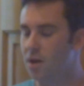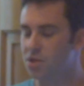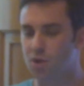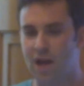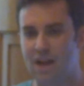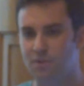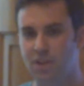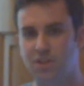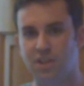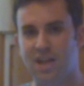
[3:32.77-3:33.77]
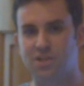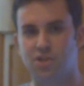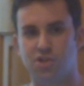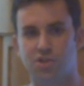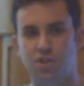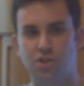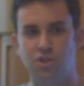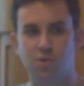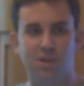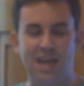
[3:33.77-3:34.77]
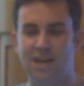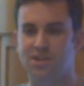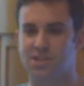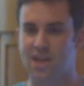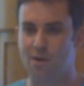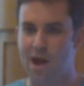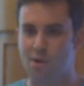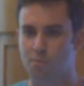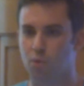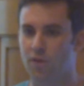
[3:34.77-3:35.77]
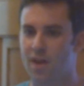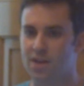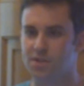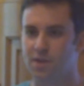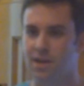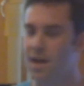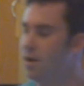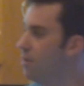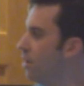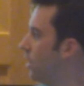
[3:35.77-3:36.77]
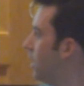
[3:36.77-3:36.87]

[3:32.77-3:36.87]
So I really think that's just, you can't discount how important that is right now.